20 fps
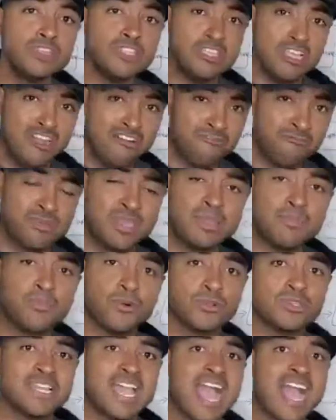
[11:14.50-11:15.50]
of people
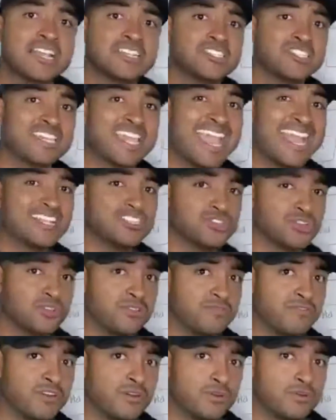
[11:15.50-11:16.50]
to actually answer the
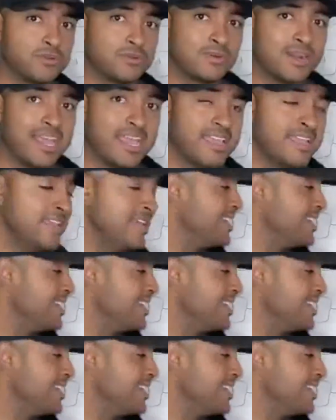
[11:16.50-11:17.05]
phone, right?